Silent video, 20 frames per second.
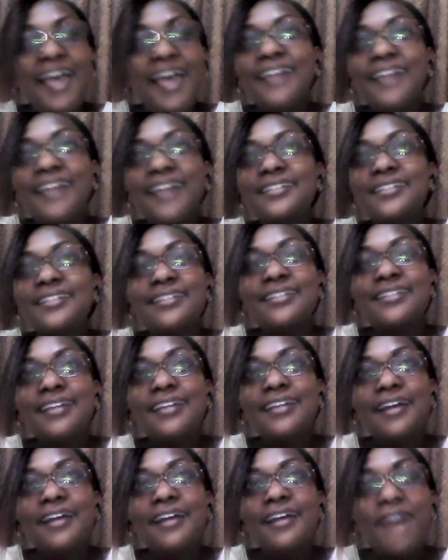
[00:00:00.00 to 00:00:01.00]
And
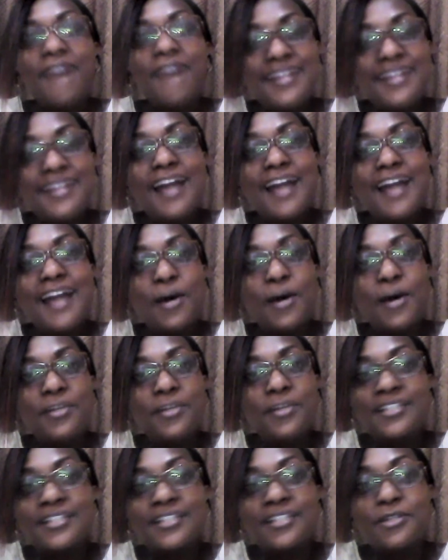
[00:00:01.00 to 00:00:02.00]
right
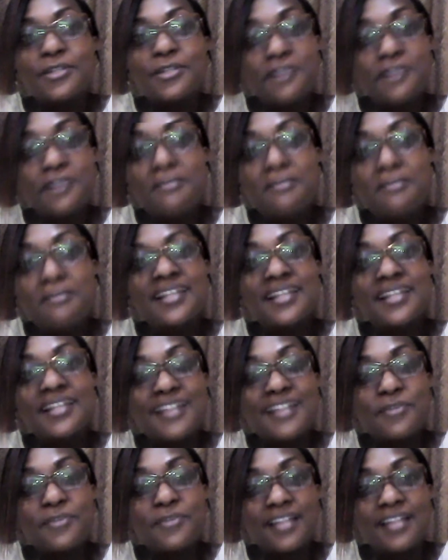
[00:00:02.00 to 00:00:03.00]
now, it's 3
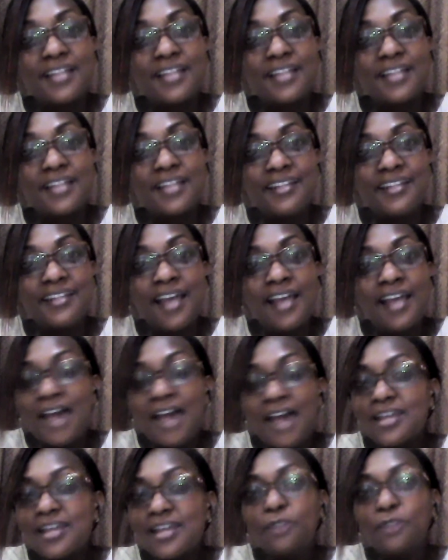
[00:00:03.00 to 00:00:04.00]
months down the
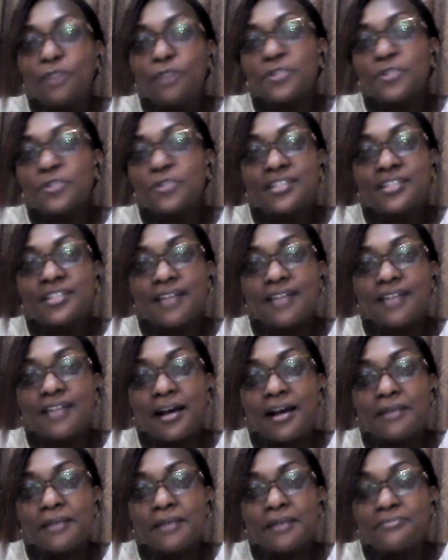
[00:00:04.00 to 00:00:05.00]
line, and they're almost,
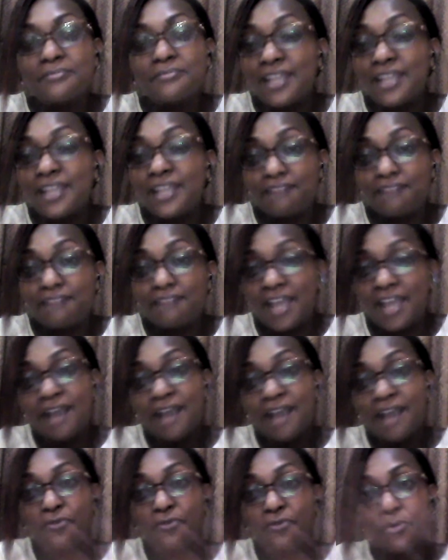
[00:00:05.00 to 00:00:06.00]
they're
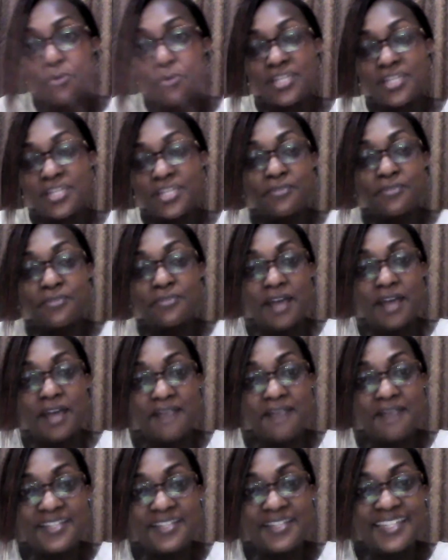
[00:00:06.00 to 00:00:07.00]
halfway waiting for a
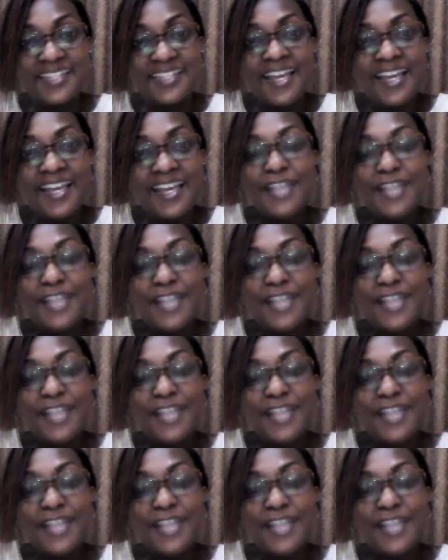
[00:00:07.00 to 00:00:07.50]
harvest.